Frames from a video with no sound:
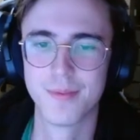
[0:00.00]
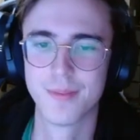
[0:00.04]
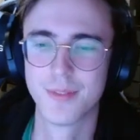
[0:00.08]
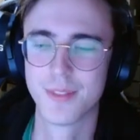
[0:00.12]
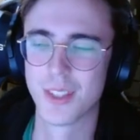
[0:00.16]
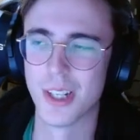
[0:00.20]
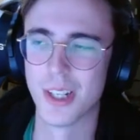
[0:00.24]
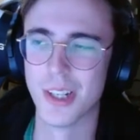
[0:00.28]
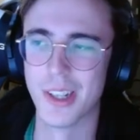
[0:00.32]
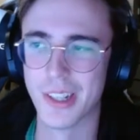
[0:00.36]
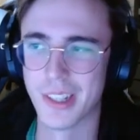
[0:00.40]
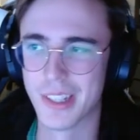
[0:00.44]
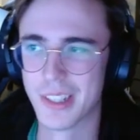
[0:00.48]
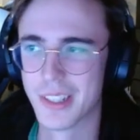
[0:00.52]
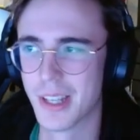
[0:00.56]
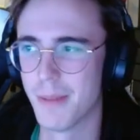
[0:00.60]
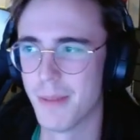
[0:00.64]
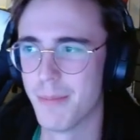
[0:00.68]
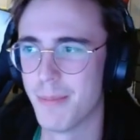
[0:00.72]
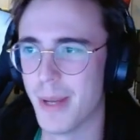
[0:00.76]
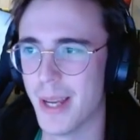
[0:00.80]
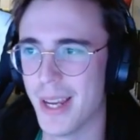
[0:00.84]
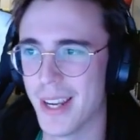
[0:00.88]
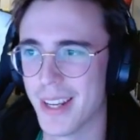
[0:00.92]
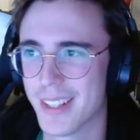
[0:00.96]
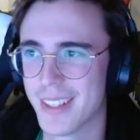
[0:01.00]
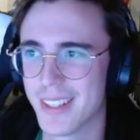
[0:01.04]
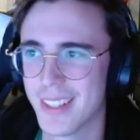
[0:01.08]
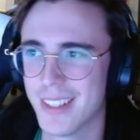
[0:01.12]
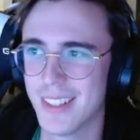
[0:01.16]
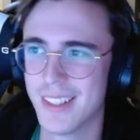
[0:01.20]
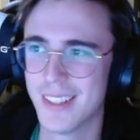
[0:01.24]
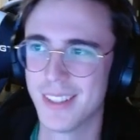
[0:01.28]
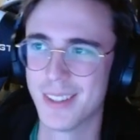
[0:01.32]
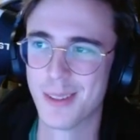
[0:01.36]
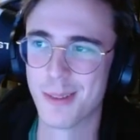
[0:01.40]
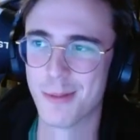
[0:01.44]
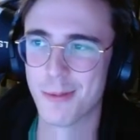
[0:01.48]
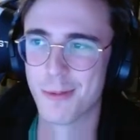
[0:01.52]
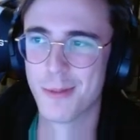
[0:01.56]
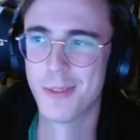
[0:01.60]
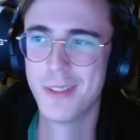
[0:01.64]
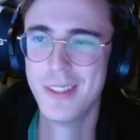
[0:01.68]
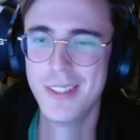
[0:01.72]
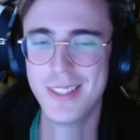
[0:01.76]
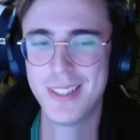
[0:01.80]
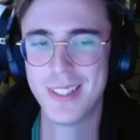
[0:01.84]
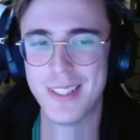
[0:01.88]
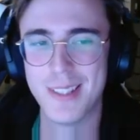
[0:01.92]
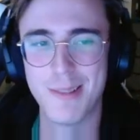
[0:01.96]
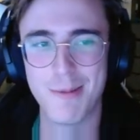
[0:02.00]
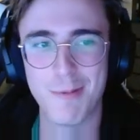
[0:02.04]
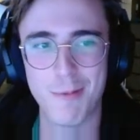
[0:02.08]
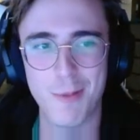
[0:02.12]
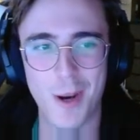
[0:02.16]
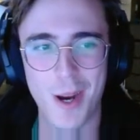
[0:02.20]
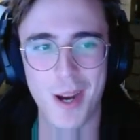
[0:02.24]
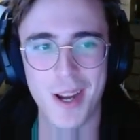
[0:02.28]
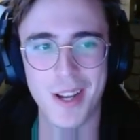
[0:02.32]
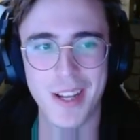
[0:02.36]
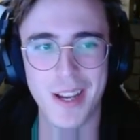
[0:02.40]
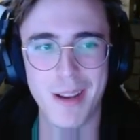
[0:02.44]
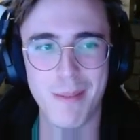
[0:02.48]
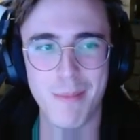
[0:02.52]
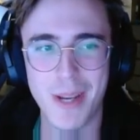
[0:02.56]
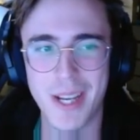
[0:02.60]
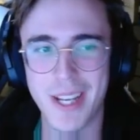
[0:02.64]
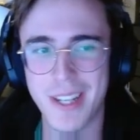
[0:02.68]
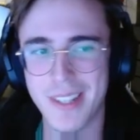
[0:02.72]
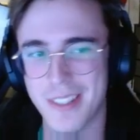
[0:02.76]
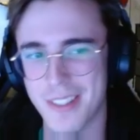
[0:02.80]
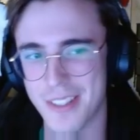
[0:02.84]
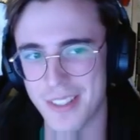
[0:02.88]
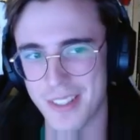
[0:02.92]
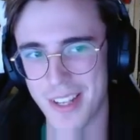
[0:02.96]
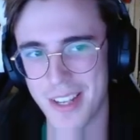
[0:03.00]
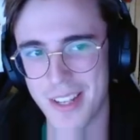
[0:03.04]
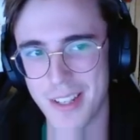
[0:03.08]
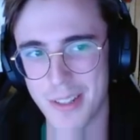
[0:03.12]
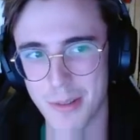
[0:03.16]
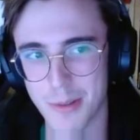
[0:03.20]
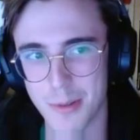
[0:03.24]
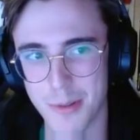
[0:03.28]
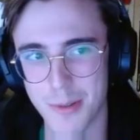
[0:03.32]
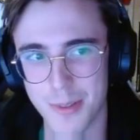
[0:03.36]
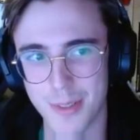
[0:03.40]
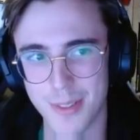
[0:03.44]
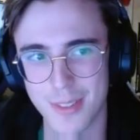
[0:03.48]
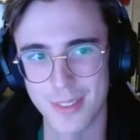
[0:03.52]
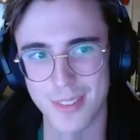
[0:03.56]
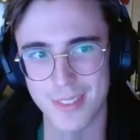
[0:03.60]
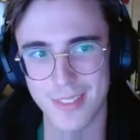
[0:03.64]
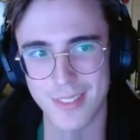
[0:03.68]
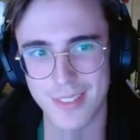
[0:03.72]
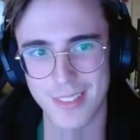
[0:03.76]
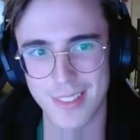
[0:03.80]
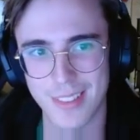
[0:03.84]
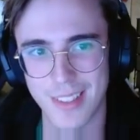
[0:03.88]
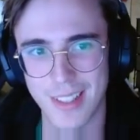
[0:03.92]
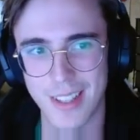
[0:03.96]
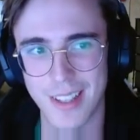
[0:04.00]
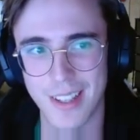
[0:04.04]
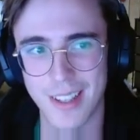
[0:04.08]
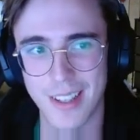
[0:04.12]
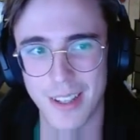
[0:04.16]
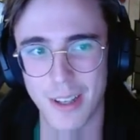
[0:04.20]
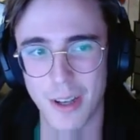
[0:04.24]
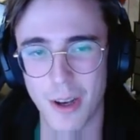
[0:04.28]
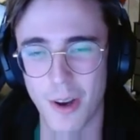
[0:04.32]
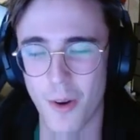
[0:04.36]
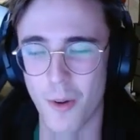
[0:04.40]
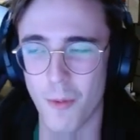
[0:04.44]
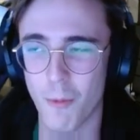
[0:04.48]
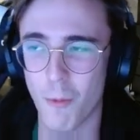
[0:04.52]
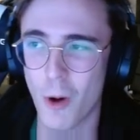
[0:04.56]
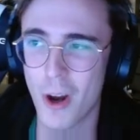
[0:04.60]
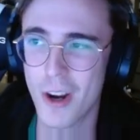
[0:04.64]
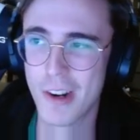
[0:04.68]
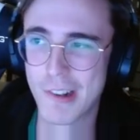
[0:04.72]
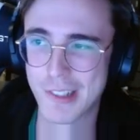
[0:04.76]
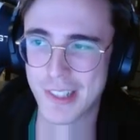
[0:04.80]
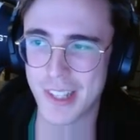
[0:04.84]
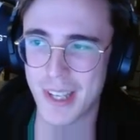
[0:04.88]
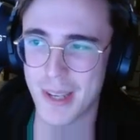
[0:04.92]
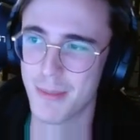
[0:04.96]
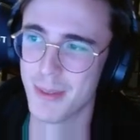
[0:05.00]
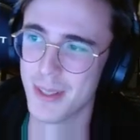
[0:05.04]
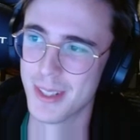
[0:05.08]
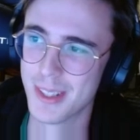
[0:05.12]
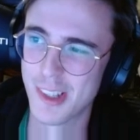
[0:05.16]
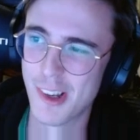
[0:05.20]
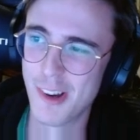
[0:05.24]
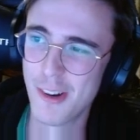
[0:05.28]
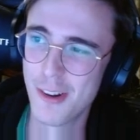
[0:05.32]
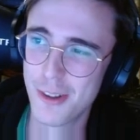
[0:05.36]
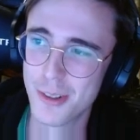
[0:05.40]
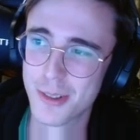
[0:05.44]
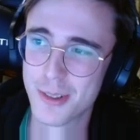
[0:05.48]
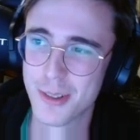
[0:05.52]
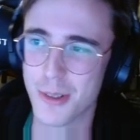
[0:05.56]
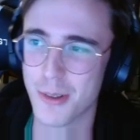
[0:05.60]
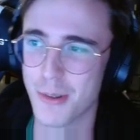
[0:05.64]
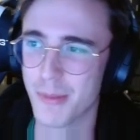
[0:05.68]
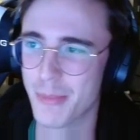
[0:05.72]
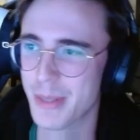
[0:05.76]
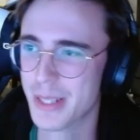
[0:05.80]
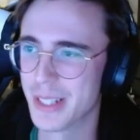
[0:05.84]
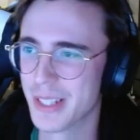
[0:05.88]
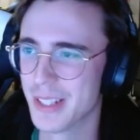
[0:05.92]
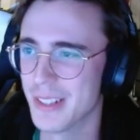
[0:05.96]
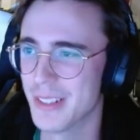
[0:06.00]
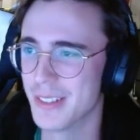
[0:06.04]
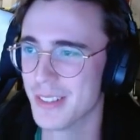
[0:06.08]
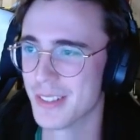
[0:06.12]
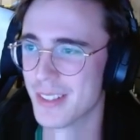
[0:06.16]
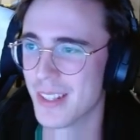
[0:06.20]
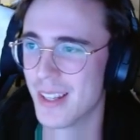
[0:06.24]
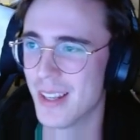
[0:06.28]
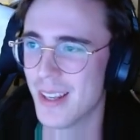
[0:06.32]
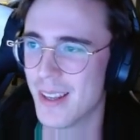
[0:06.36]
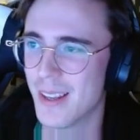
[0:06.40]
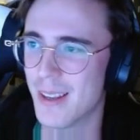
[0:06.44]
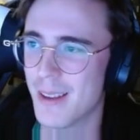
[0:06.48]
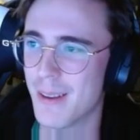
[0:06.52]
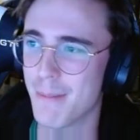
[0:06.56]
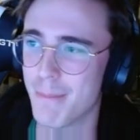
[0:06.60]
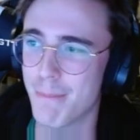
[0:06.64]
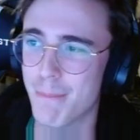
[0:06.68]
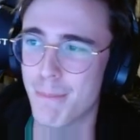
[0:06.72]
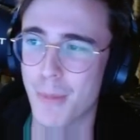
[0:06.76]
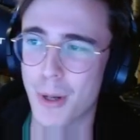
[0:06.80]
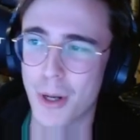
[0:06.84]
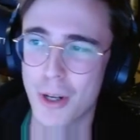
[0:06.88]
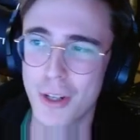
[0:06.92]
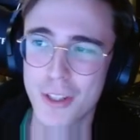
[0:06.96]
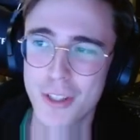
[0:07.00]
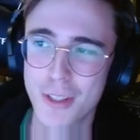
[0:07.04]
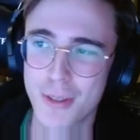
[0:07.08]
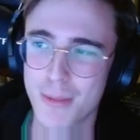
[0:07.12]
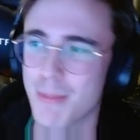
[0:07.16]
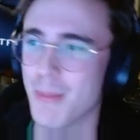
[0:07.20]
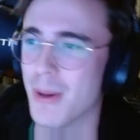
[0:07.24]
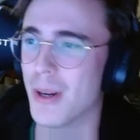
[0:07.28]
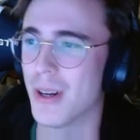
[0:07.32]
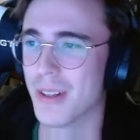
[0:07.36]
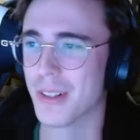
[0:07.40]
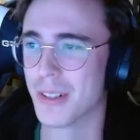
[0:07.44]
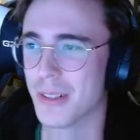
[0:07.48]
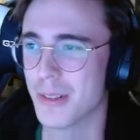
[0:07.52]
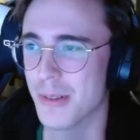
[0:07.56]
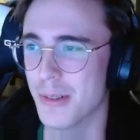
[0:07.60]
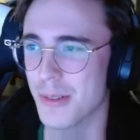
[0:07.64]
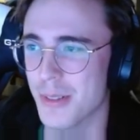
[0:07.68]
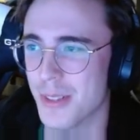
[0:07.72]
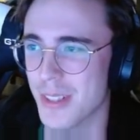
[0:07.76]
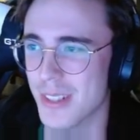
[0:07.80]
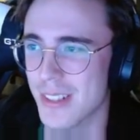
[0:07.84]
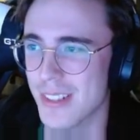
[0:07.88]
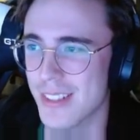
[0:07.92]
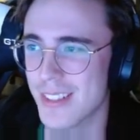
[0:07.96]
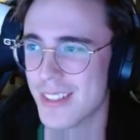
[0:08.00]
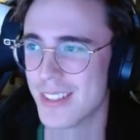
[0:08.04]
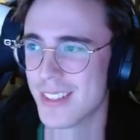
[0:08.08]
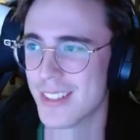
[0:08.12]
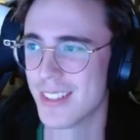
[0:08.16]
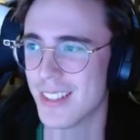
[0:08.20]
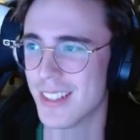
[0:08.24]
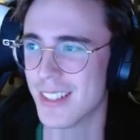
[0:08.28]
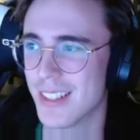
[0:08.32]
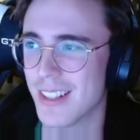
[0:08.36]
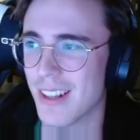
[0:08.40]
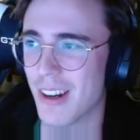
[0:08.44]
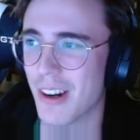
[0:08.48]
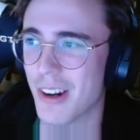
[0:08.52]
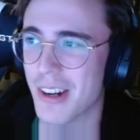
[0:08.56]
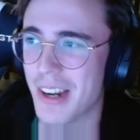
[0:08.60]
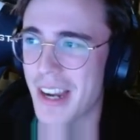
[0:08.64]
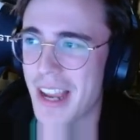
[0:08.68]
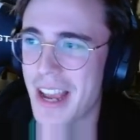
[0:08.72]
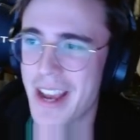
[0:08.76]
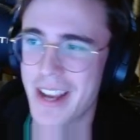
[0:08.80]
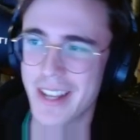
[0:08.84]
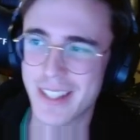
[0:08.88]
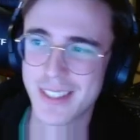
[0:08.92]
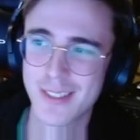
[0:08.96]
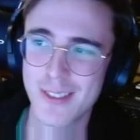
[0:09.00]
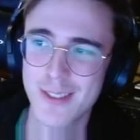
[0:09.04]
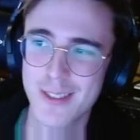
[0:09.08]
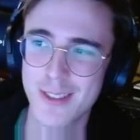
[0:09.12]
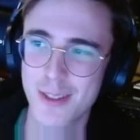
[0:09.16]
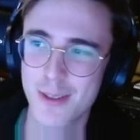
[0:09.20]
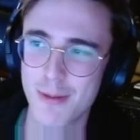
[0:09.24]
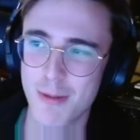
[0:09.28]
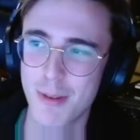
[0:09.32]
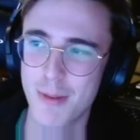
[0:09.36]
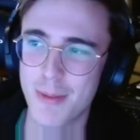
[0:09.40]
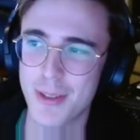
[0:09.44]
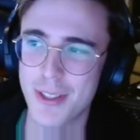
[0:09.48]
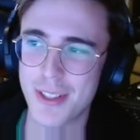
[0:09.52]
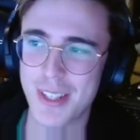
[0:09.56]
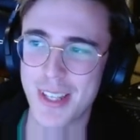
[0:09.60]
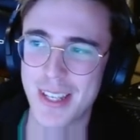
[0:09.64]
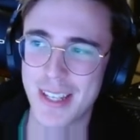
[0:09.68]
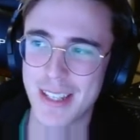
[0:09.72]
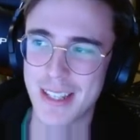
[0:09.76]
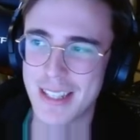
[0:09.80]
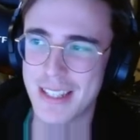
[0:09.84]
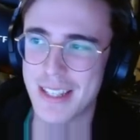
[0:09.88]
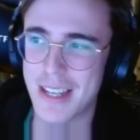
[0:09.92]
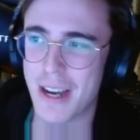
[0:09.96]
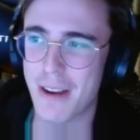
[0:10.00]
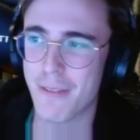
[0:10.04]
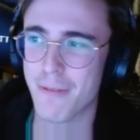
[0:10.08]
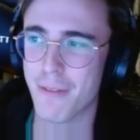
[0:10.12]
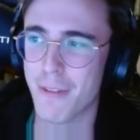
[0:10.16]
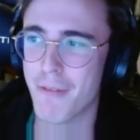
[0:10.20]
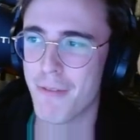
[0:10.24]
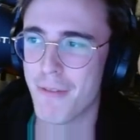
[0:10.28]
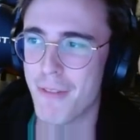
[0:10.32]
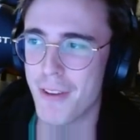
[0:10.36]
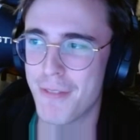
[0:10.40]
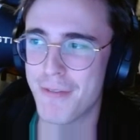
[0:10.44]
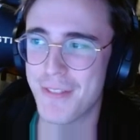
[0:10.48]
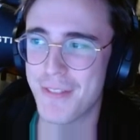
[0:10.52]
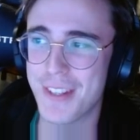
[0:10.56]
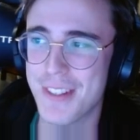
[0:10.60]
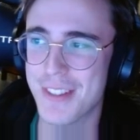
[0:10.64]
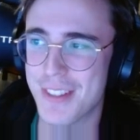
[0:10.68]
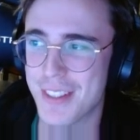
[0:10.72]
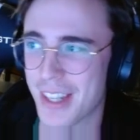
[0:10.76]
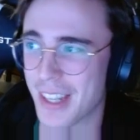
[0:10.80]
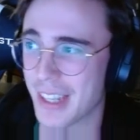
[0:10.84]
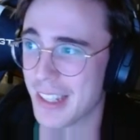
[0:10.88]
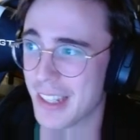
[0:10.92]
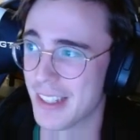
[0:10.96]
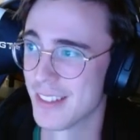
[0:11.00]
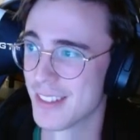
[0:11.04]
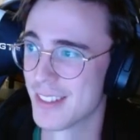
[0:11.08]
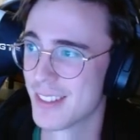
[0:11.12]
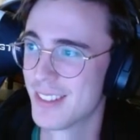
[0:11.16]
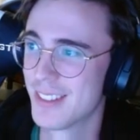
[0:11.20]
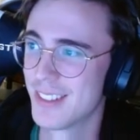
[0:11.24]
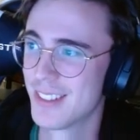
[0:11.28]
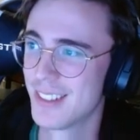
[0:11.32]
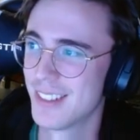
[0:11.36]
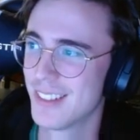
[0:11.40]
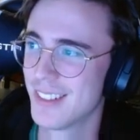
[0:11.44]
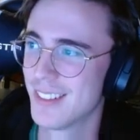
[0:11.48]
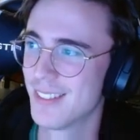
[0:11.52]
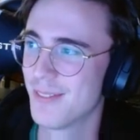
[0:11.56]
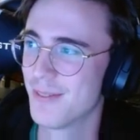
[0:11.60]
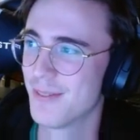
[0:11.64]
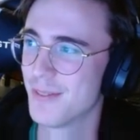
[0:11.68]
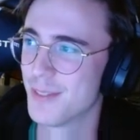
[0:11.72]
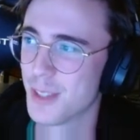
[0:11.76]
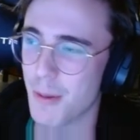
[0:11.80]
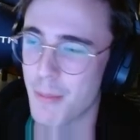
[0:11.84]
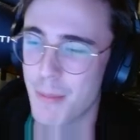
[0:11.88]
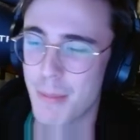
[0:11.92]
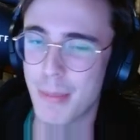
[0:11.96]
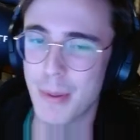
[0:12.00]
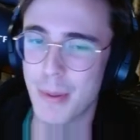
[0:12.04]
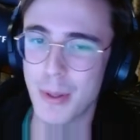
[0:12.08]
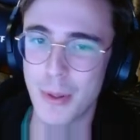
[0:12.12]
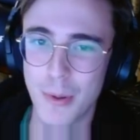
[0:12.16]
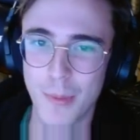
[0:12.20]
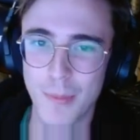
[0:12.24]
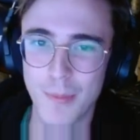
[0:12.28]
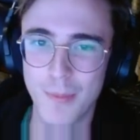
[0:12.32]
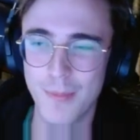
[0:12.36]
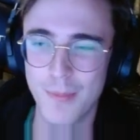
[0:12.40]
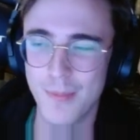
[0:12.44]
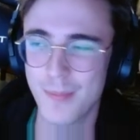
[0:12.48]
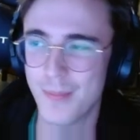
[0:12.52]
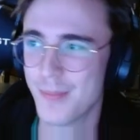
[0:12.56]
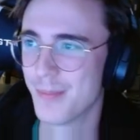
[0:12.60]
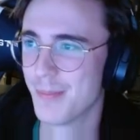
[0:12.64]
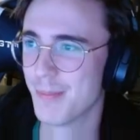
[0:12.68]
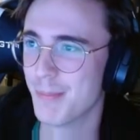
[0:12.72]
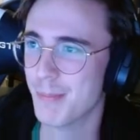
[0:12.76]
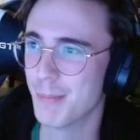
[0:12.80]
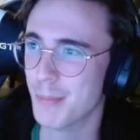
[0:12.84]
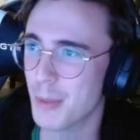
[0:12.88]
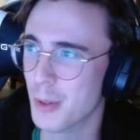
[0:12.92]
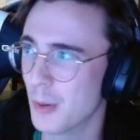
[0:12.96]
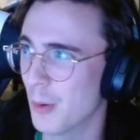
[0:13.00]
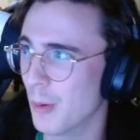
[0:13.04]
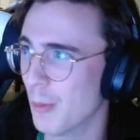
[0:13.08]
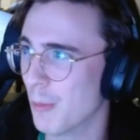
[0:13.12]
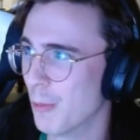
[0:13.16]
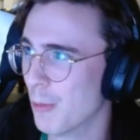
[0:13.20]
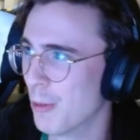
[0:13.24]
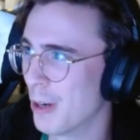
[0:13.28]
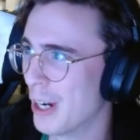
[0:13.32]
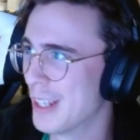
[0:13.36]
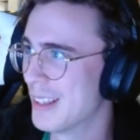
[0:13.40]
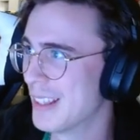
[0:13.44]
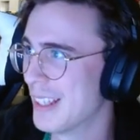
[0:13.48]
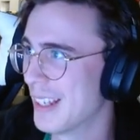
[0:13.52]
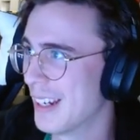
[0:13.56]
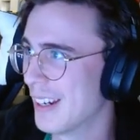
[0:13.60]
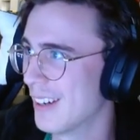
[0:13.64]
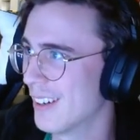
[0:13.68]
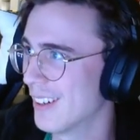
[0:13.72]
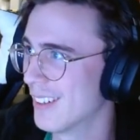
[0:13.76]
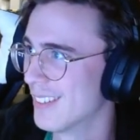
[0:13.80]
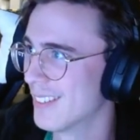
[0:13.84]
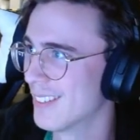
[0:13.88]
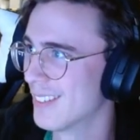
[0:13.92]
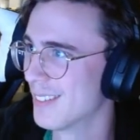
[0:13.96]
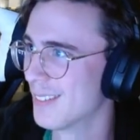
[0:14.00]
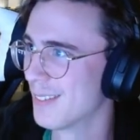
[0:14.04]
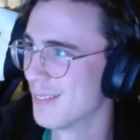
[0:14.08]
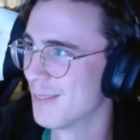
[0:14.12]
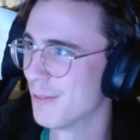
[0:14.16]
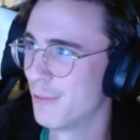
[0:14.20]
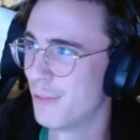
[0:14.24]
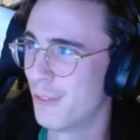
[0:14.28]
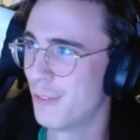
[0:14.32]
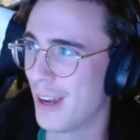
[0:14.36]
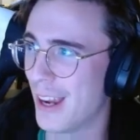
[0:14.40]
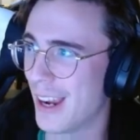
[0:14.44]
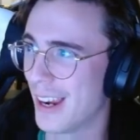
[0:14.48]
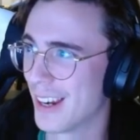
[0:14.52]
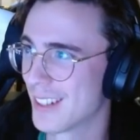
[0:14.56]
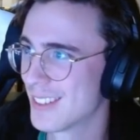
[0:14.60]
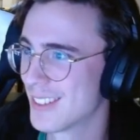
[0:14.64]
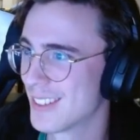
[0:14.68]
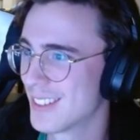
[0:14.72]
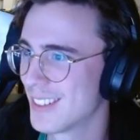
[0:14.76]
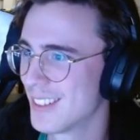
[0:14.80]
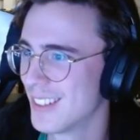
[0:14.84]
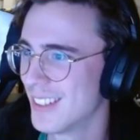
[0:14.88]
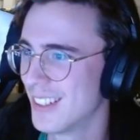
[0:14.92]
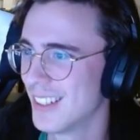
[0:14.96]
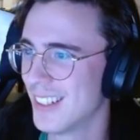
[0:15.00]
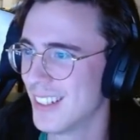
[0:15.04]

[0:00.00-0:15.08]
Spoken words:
Sorry, cut back. The reason why I made Zangoose a water type is also because marsh mongooses are excellent swimmers and can dive for 15 seconds. So boom, right there, facts.